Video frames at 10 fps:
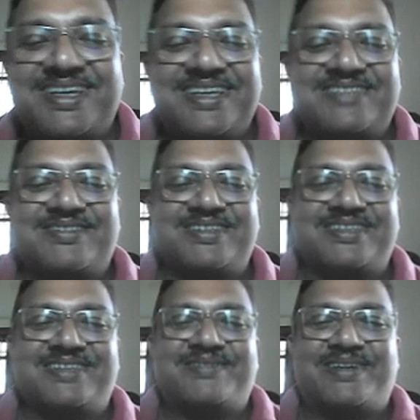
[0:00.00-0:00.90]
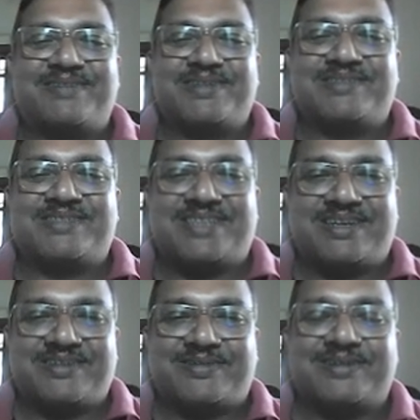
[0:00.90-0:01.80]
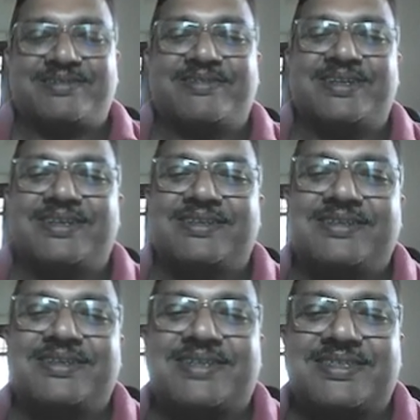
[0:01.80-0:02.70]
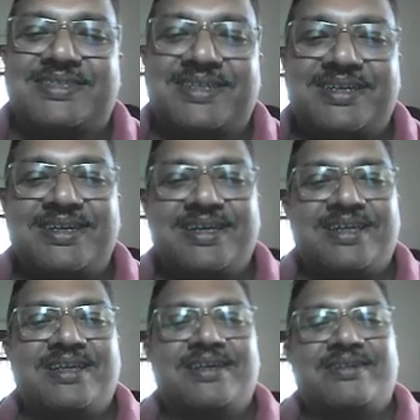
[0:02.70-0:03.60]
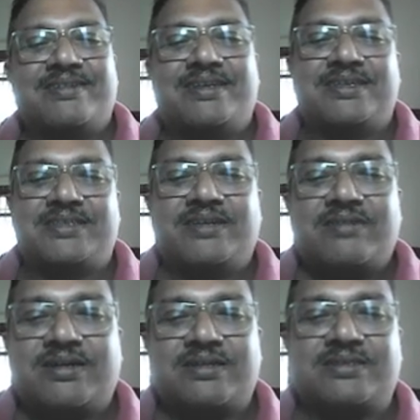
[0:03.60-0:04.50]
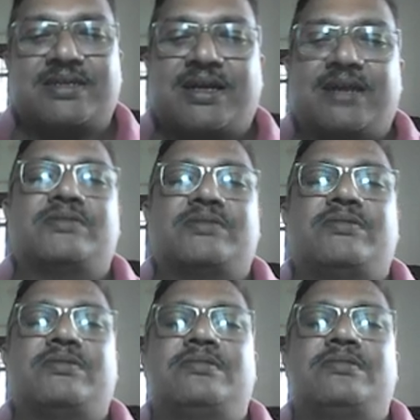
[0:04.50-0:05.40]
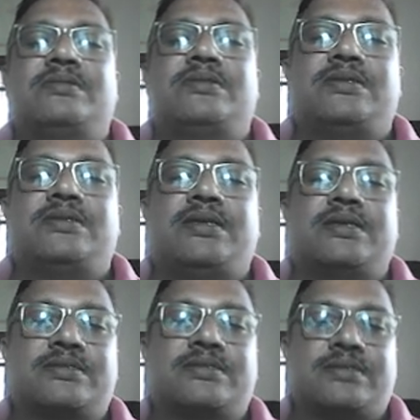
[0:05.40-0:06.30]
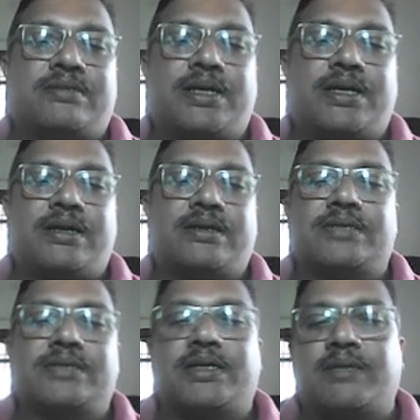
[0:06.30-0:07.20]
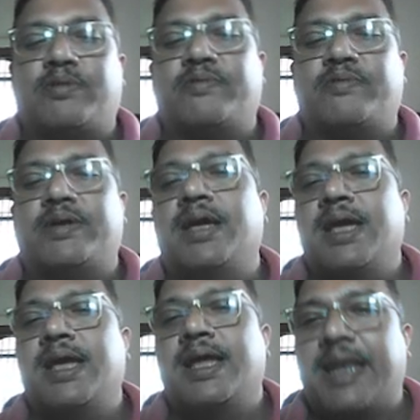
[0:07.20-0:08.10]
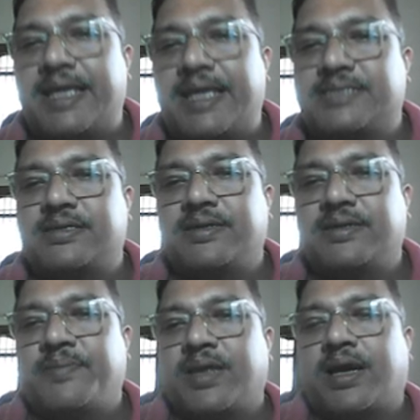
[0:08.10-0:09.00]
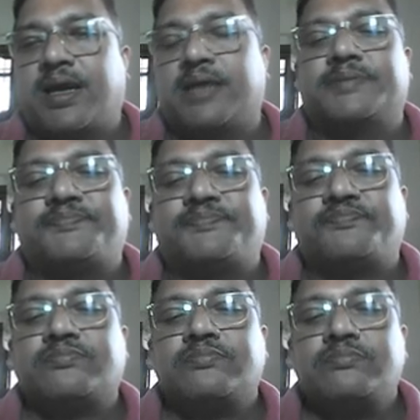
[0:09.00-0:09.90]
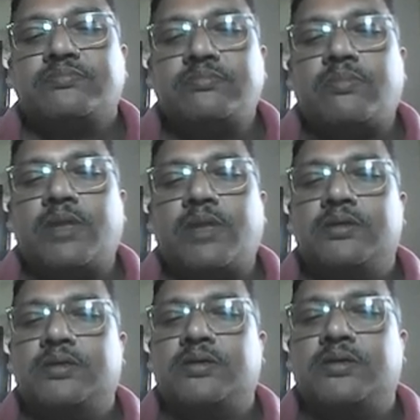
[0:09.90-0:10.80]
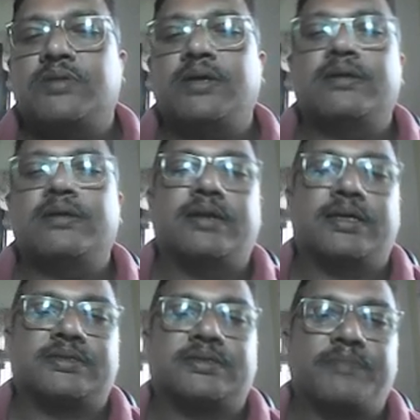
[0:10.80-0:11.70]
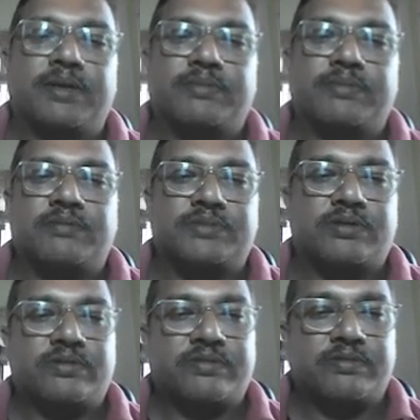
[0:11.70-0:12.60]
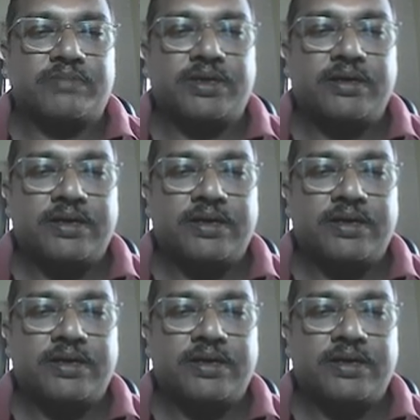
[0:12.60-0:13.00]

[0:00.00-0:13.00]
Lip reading: So this is the image which I found very interesting, very easy to understand. So this is the schematic setup of a laser, and this is how the laser beam comes out from the